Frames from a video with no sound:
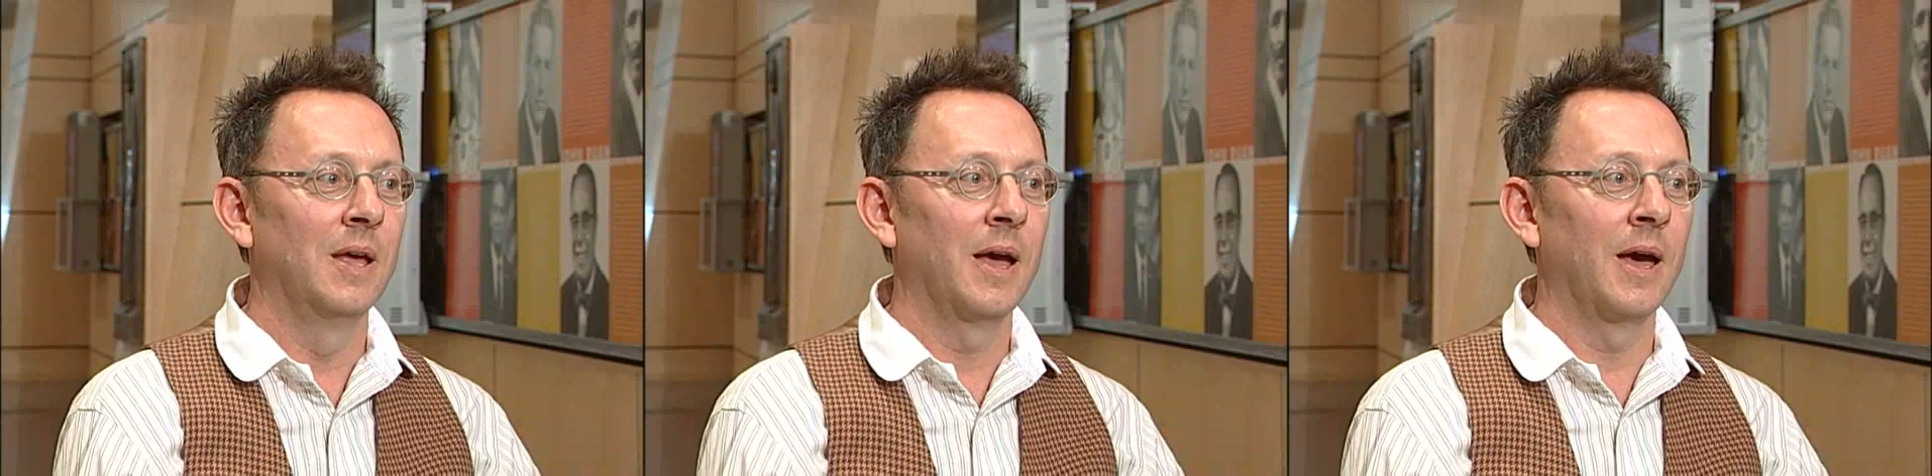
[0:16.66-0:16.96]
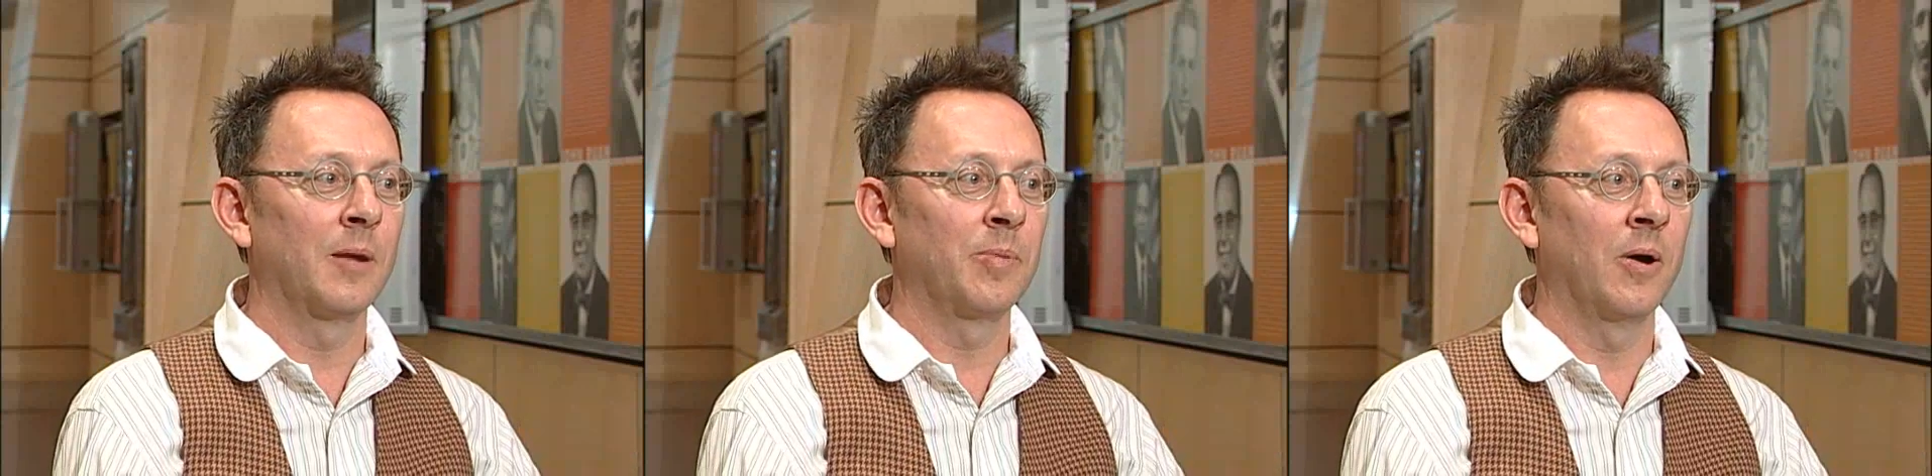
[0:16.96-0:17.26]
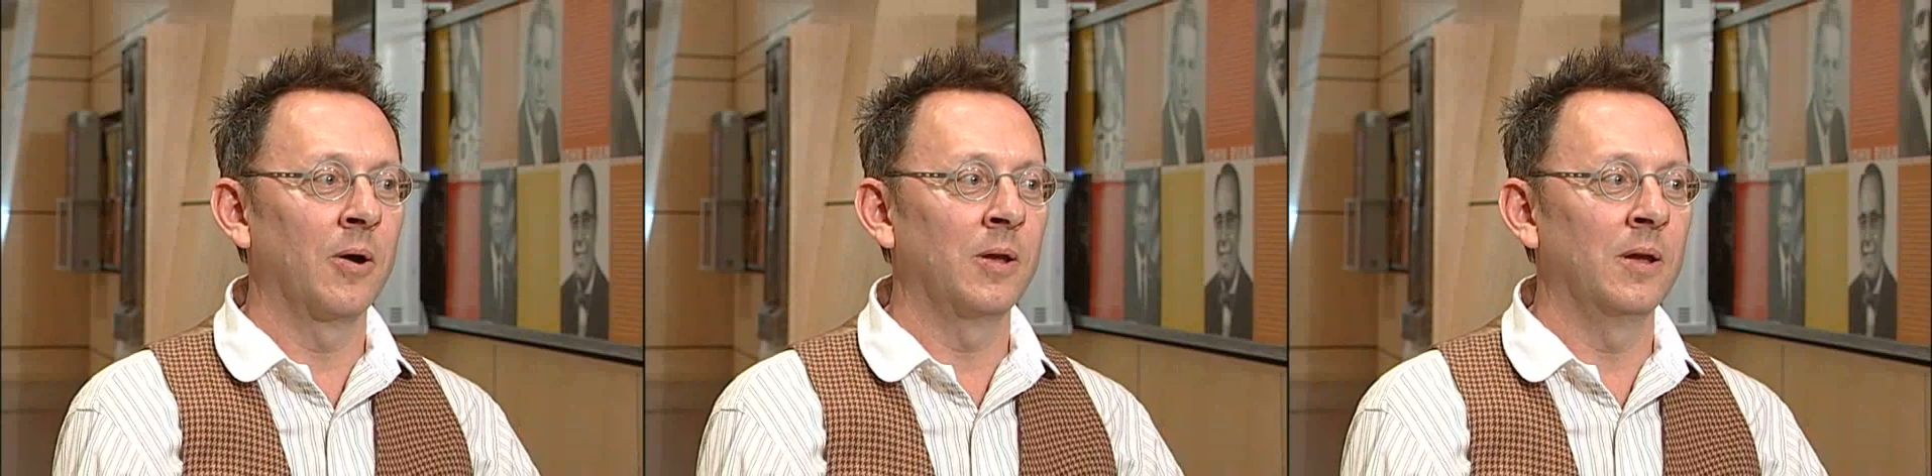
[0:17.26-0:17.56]
at a
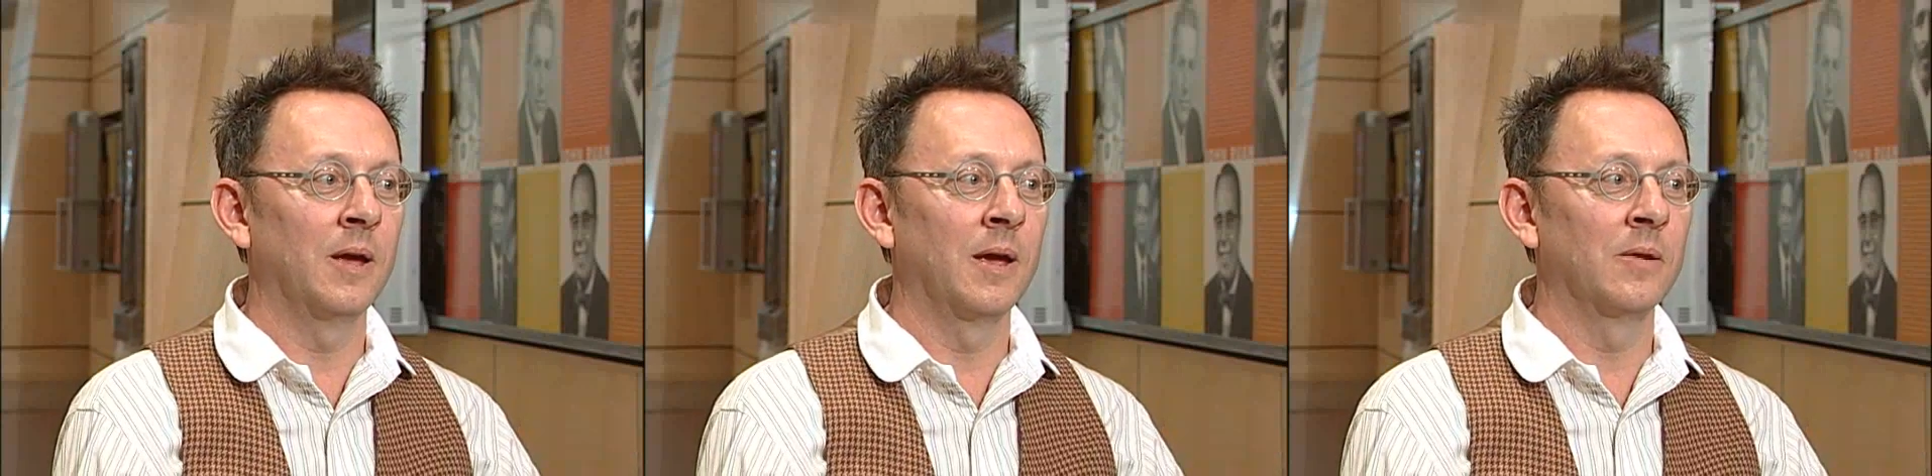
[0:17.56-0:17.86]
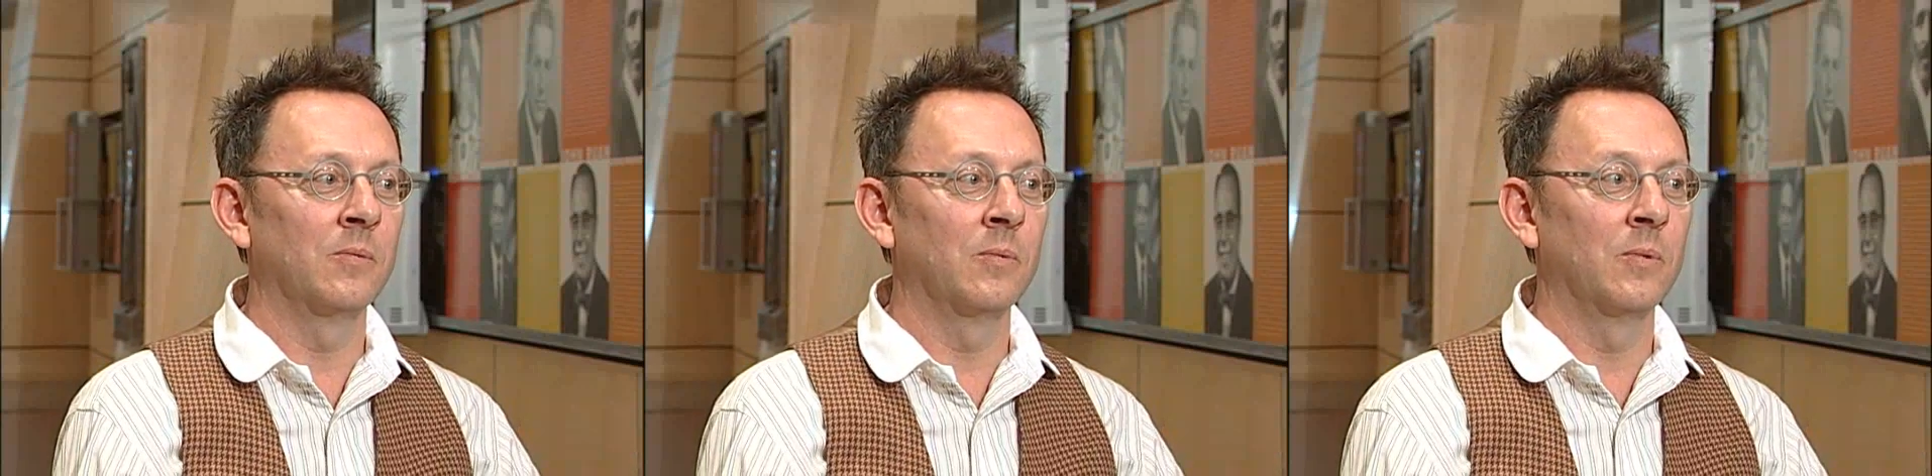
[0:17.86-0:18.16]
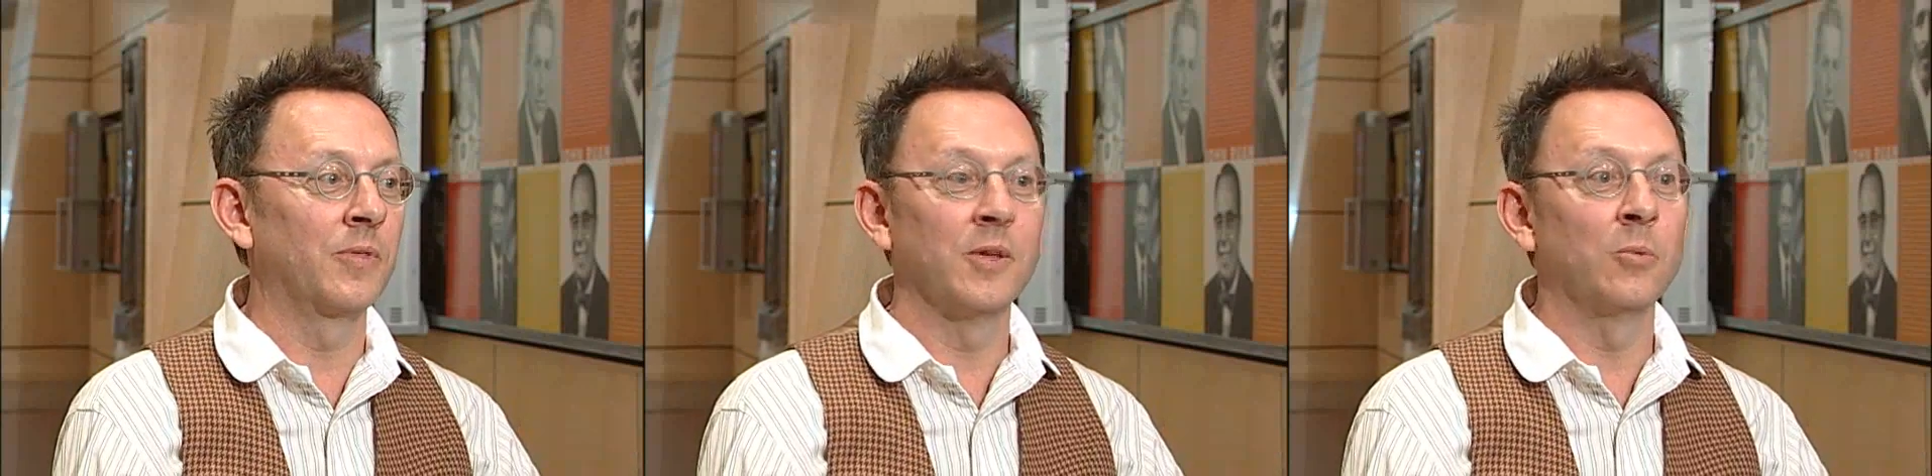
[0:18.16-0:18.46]
party, and
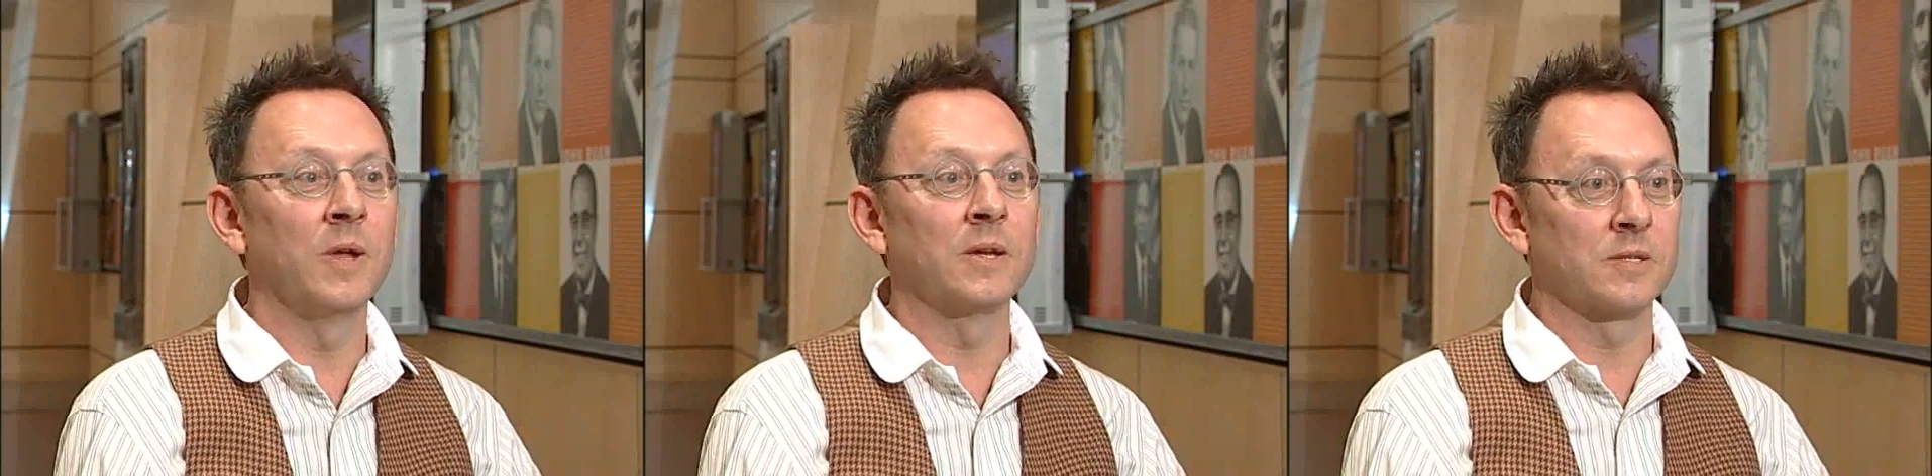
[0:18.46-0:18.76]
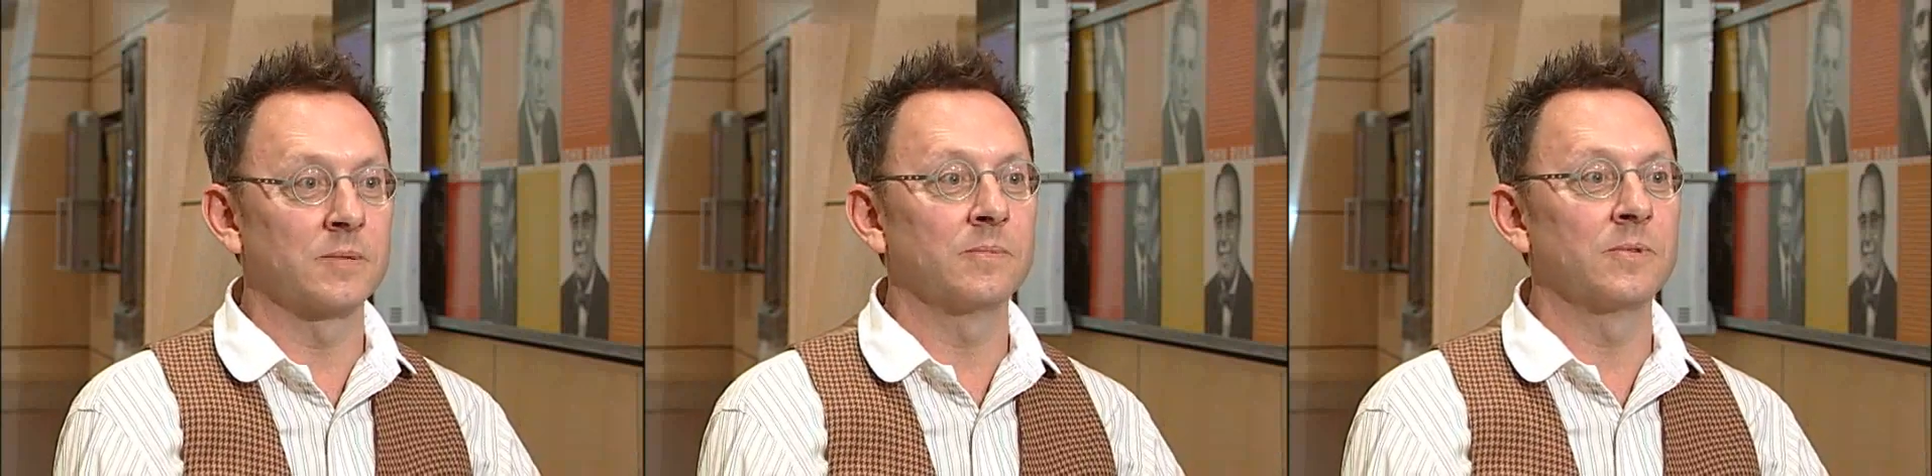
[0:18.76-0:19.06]
within weeks